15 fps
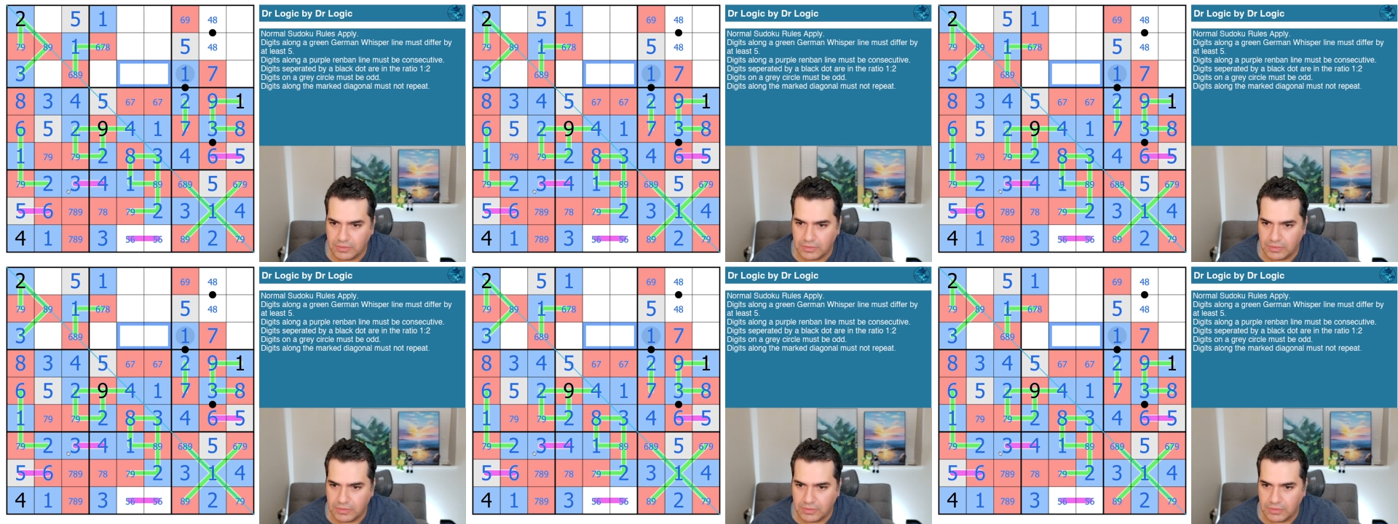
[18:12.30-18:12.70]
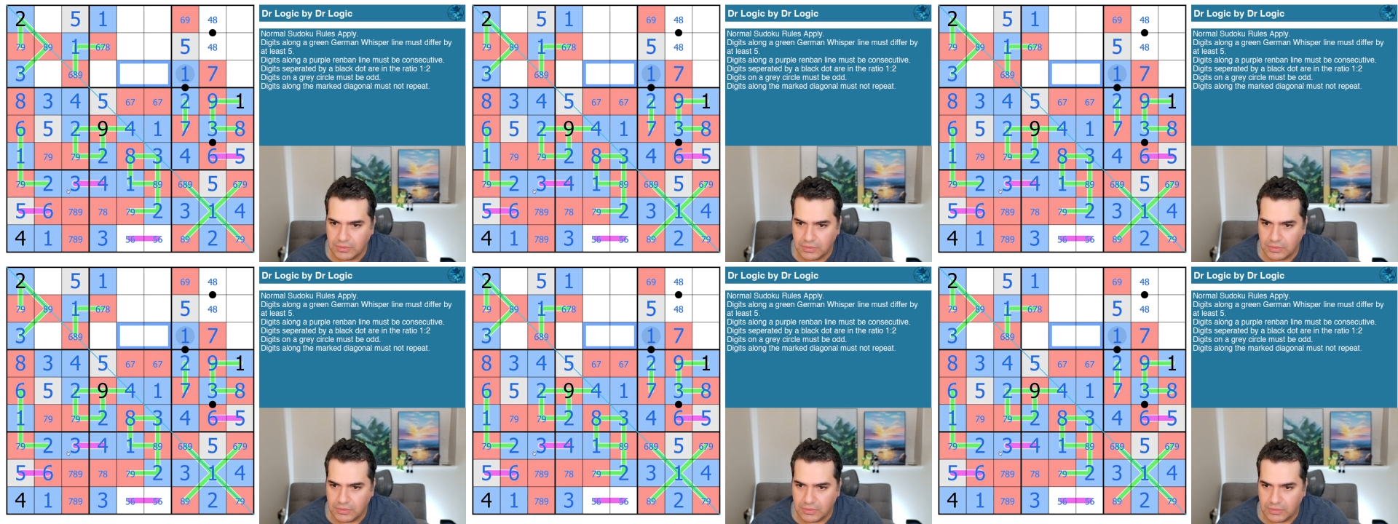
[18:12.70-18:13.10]

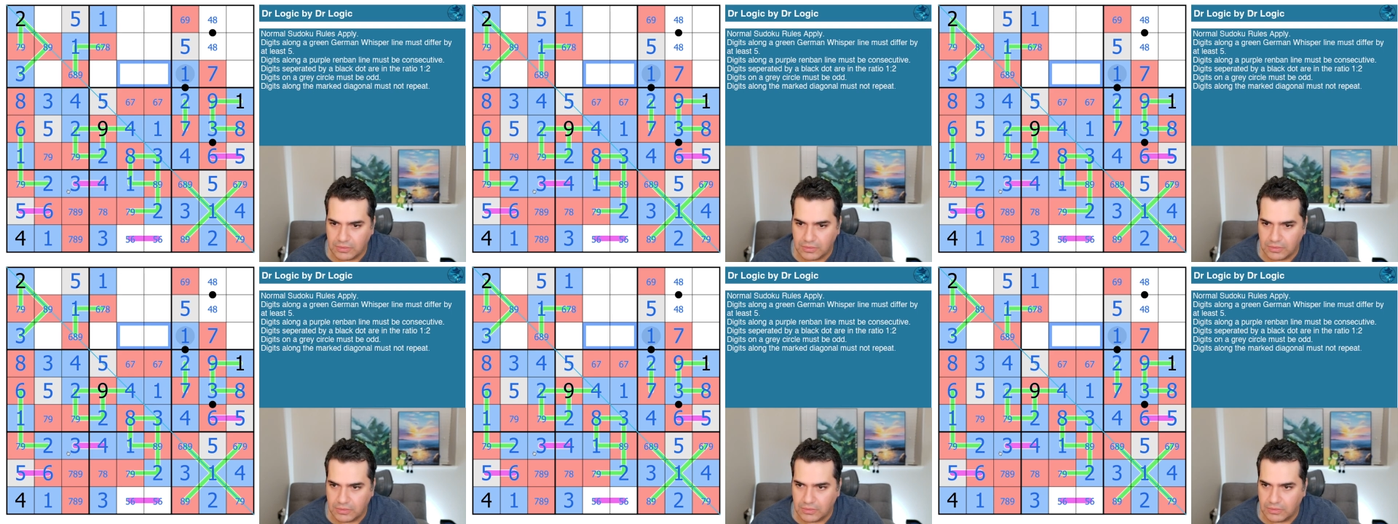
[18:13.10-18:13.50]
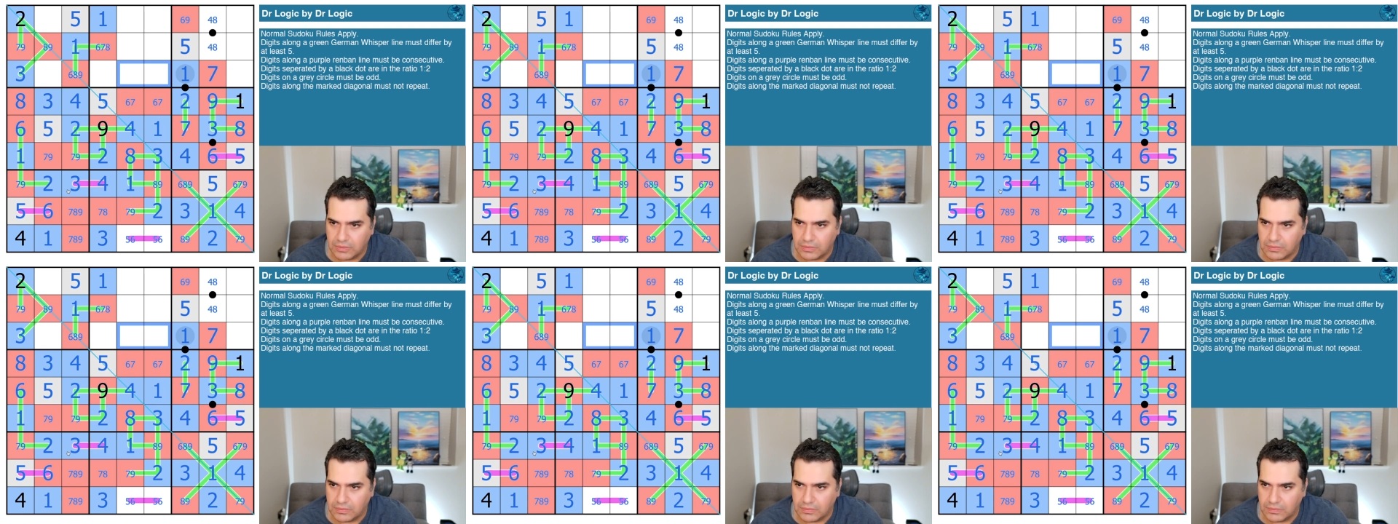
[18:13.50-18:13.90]

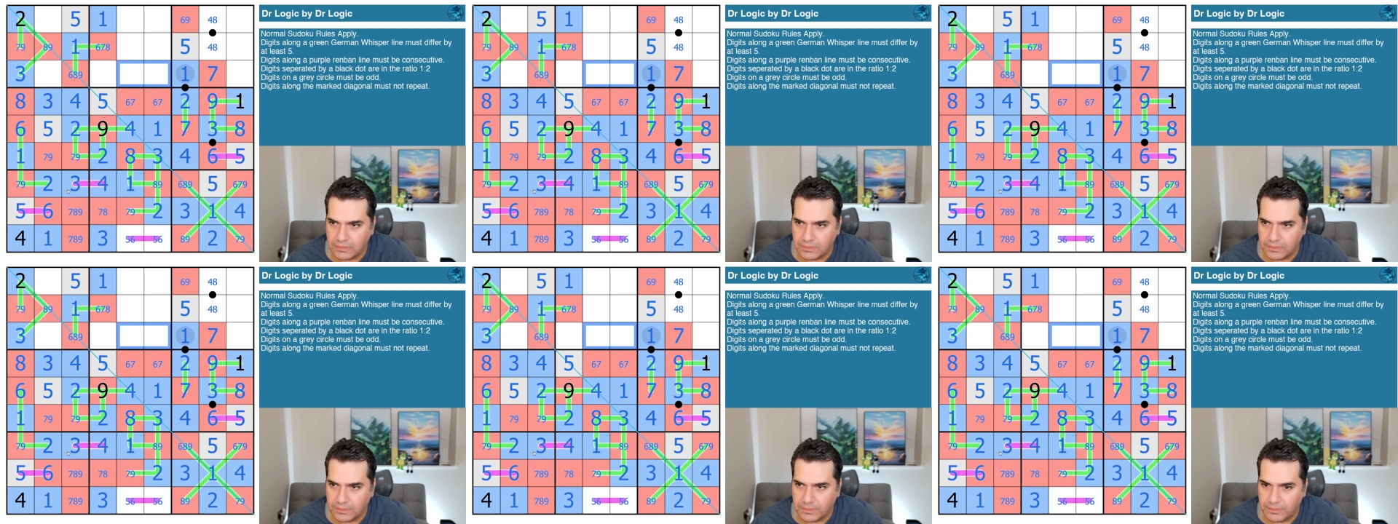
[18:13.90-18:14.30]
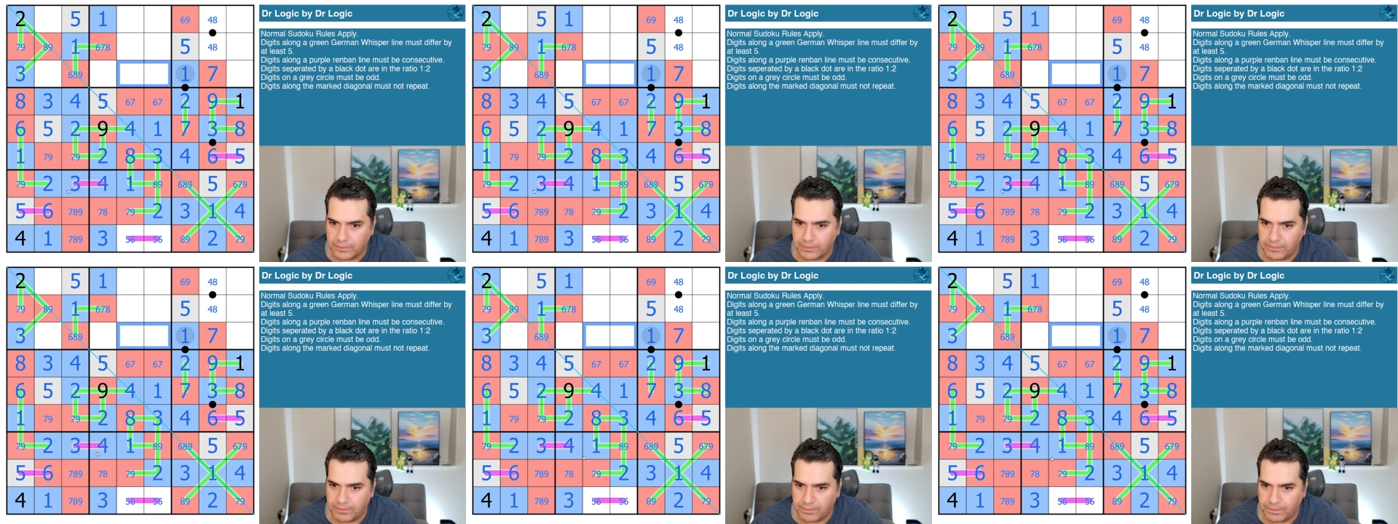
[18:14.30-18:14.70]

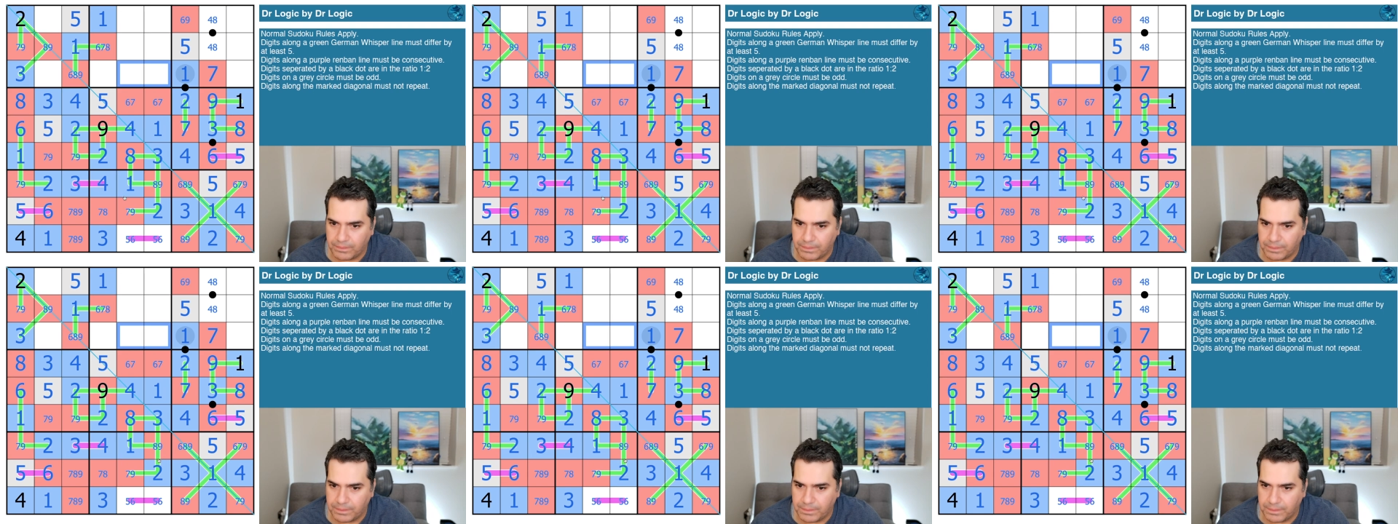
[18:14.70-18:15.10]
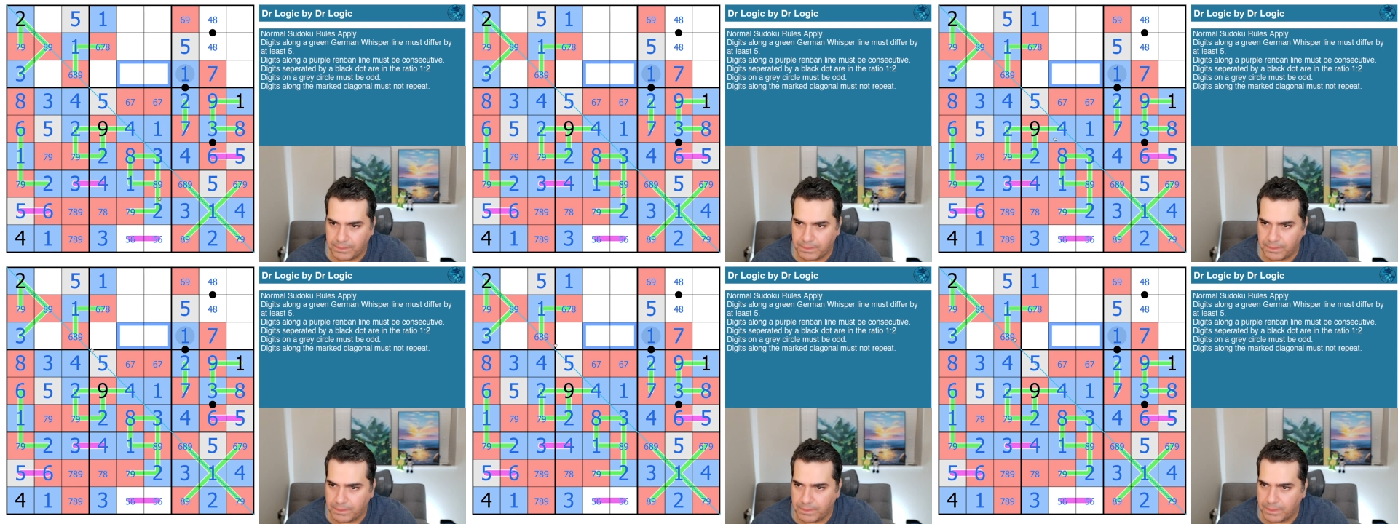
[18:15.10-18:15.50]

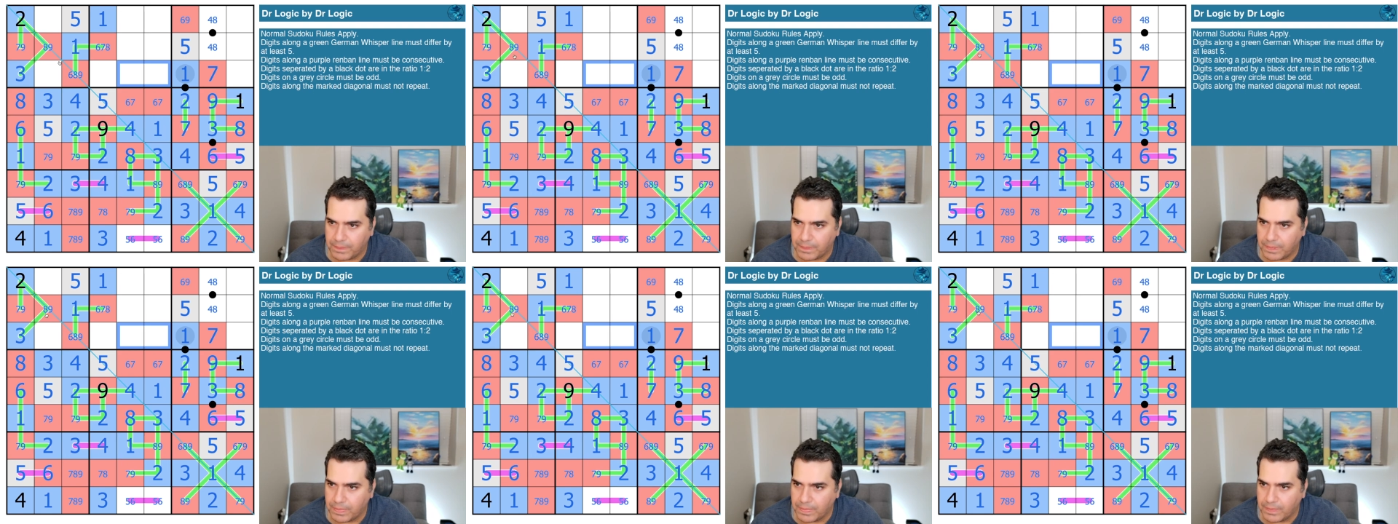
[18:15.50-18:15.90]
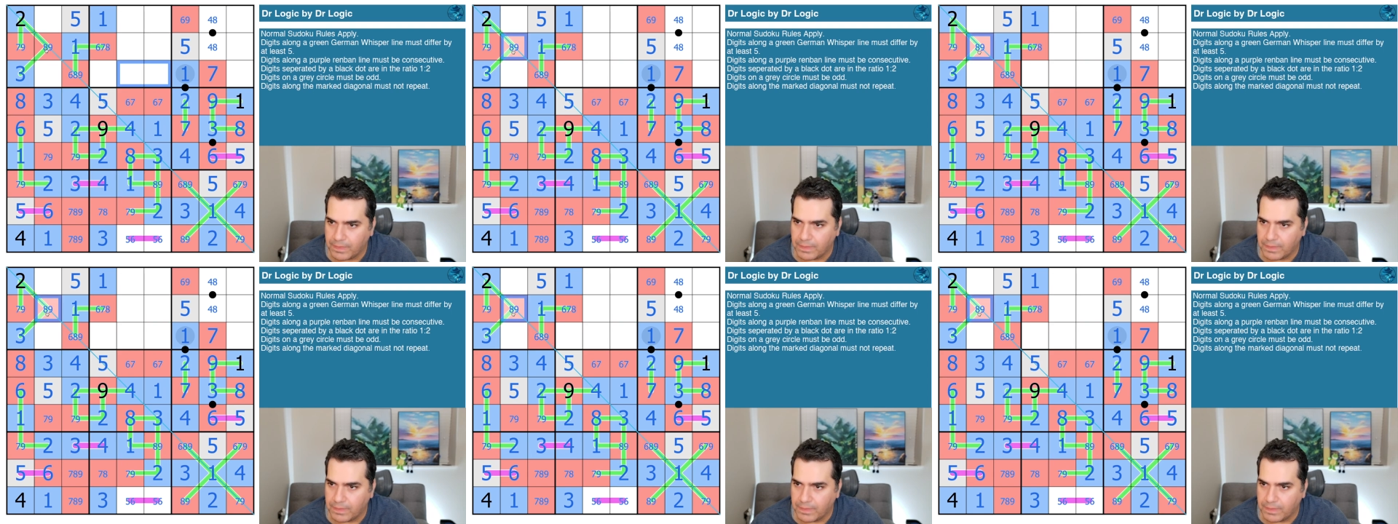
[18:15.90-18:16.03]
(silence)